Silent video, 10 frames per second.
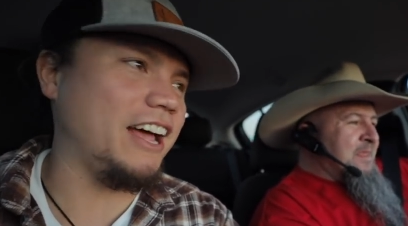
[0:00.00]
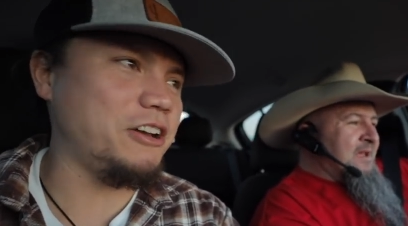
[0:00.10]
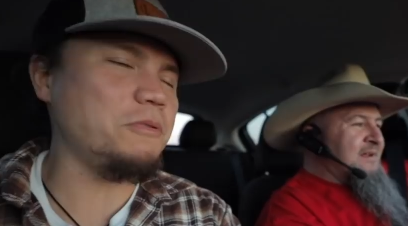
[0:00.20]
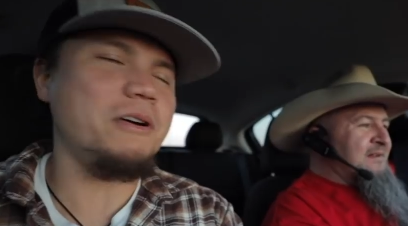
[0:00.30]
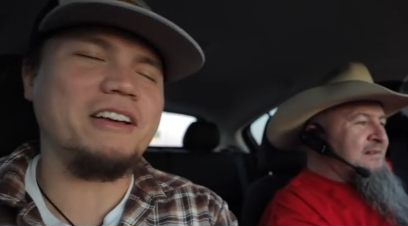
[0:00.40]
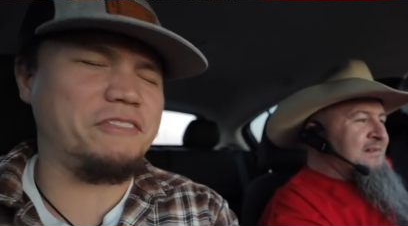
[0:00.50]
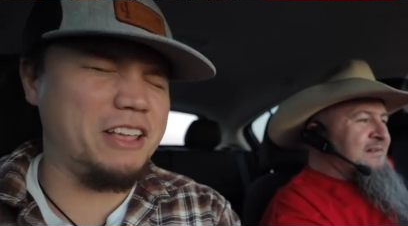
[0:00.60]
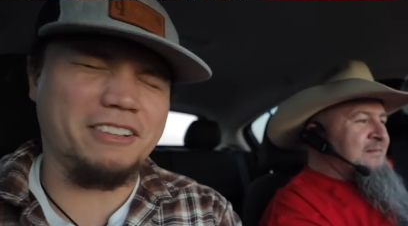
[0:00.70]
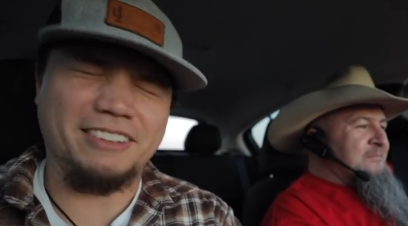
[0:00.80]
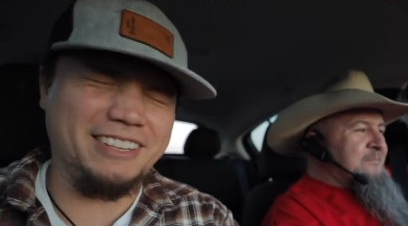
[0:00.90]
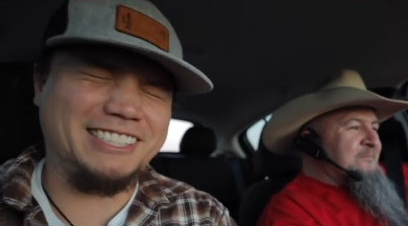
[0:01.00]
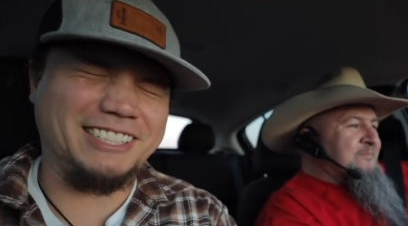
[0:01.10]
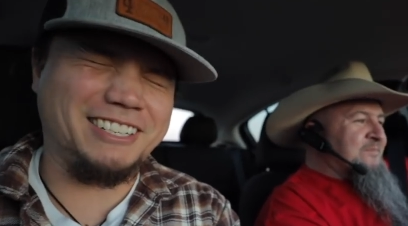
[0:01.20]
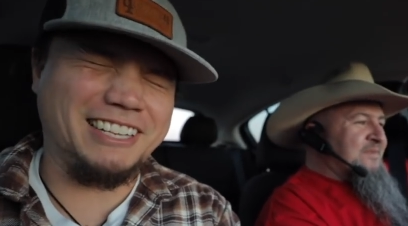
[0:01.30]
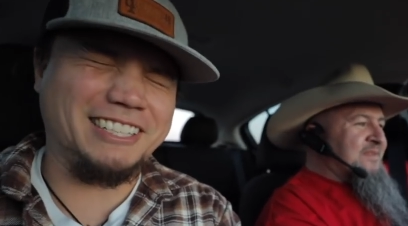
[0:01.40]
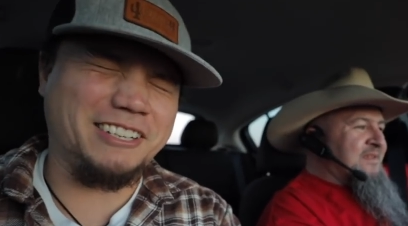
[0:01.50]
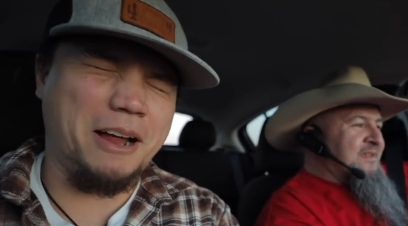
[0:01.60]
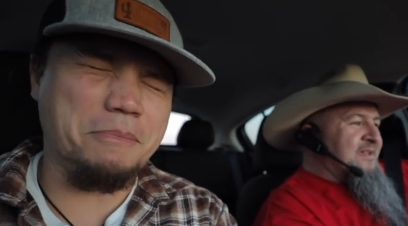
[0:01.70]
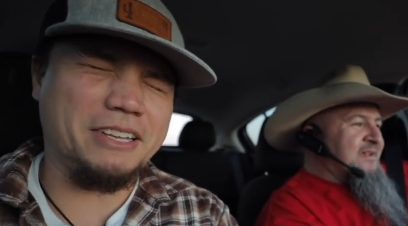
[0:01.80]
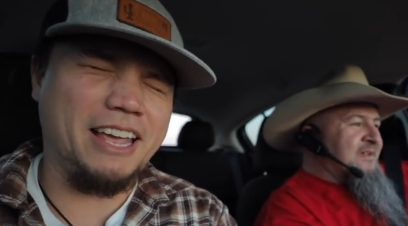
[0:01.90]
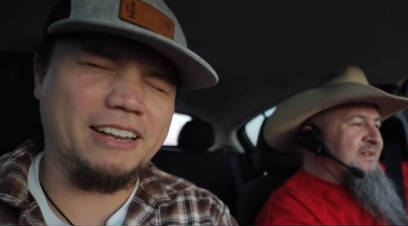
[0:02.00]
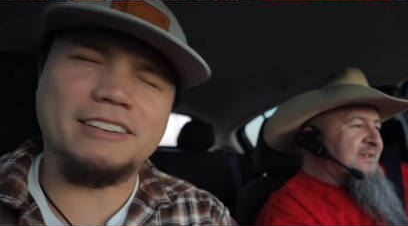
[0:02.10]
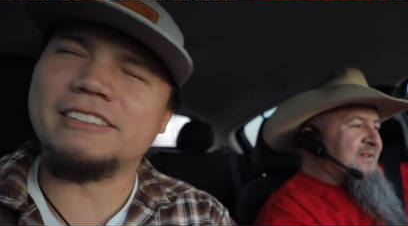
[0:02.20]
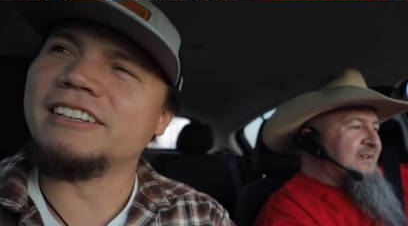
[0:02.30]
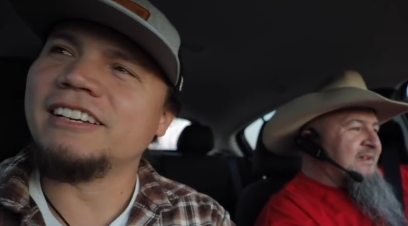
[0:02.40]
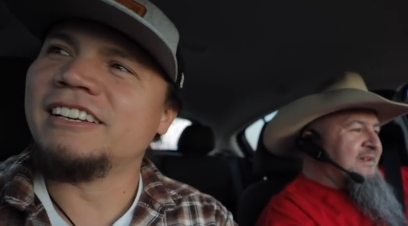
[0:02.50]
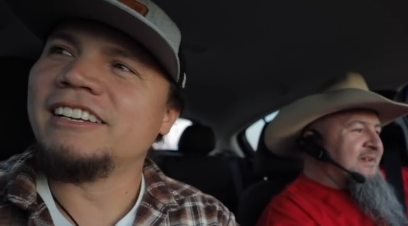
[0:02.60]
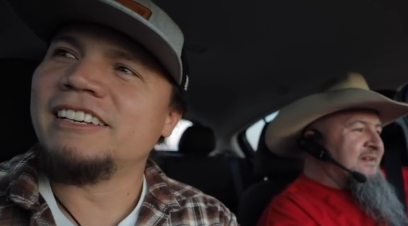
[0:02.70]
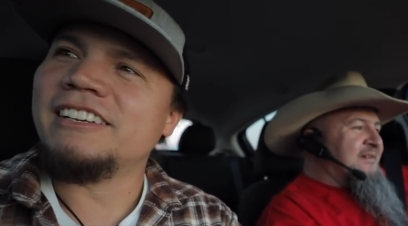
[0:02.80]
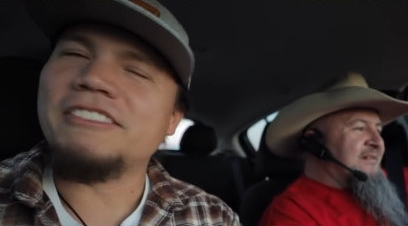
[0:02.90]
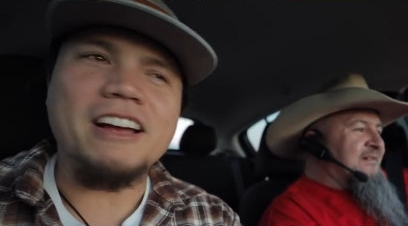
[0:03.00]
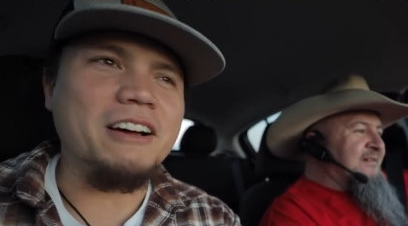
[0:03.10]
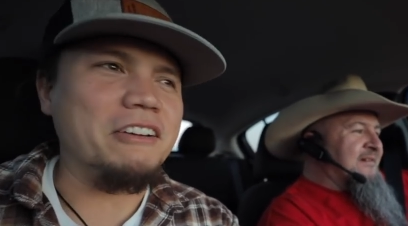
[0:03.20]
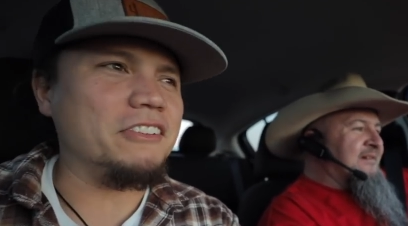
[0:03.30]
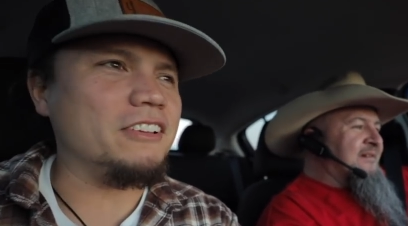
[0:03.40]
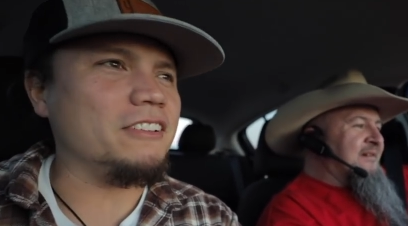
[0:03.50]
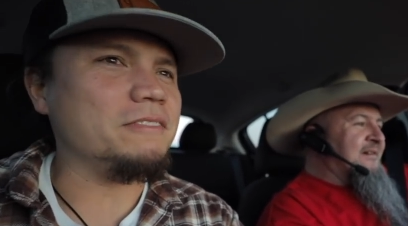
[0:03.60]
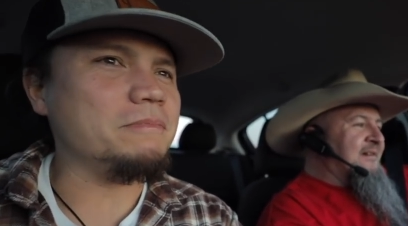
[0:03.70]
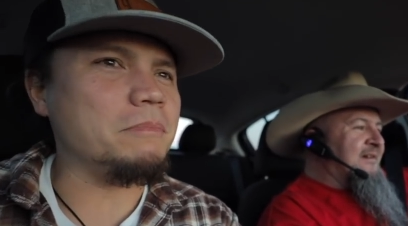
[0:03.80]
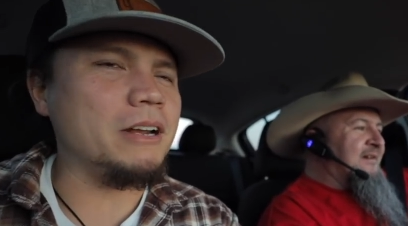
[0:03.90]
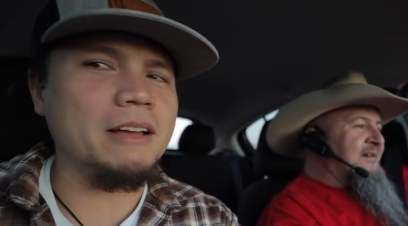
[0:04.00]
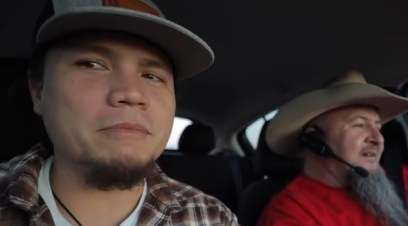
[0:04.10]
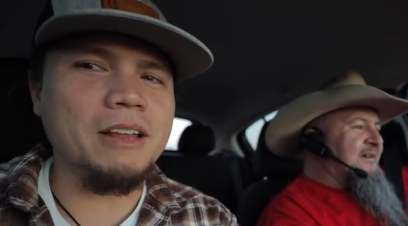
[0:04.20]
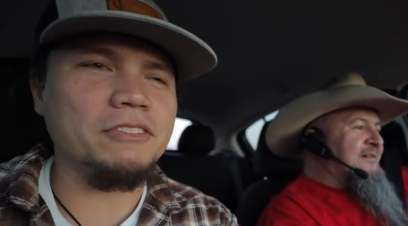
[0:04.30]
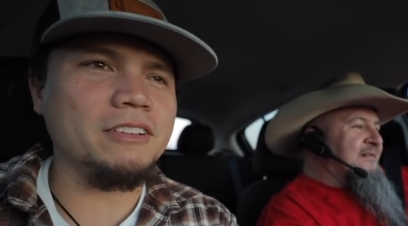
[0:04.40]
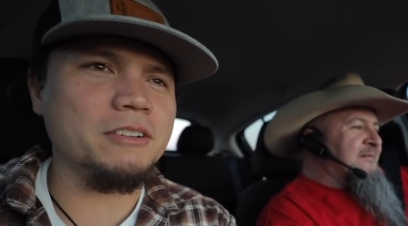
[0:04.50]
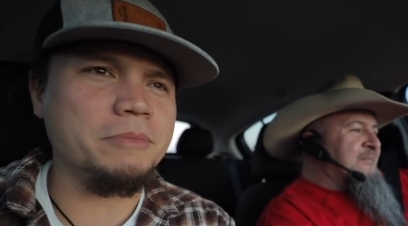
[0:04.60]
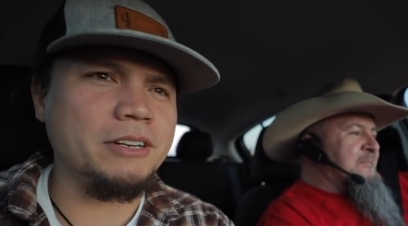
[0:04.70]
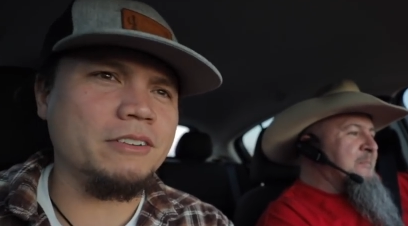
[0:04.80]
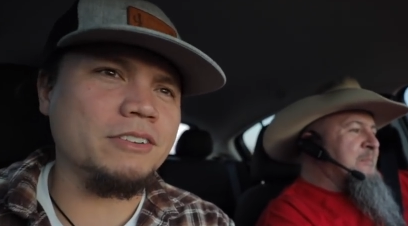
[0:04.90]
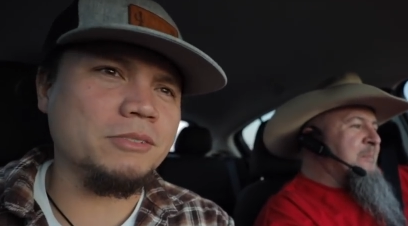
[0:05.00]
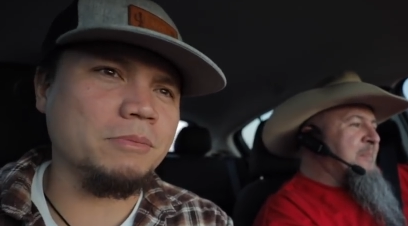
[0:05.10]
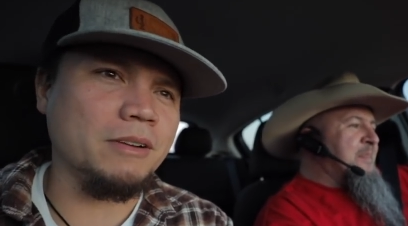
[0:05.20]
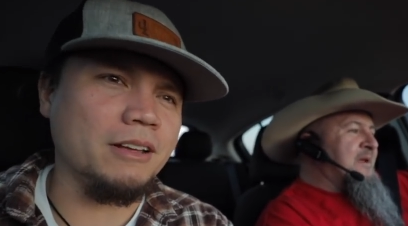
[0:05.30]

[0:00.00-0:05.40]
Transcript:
Speaker 1: I don't know how to feel. It's complicated how I feel, but I'm definitely a little bit nervous, but